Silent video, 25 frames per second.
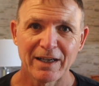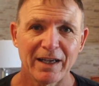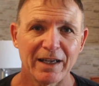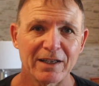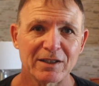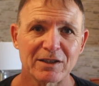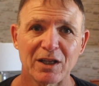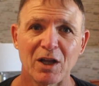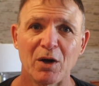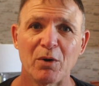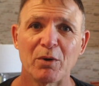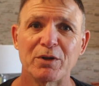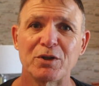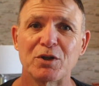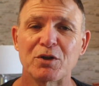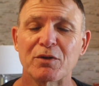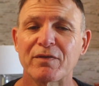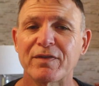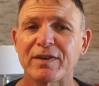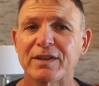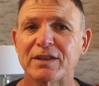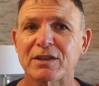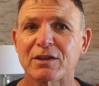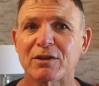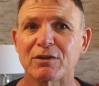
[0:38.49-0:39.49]
slowing your
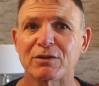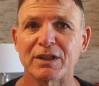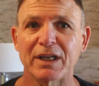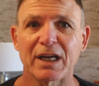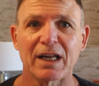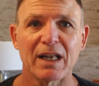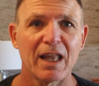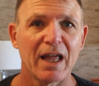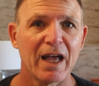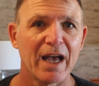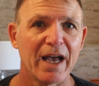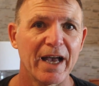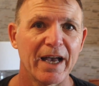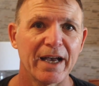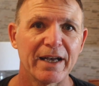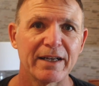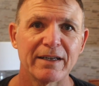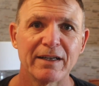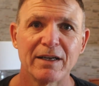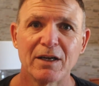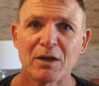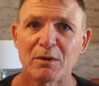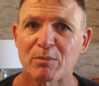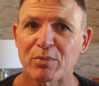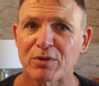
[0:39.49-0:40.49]
physical decline,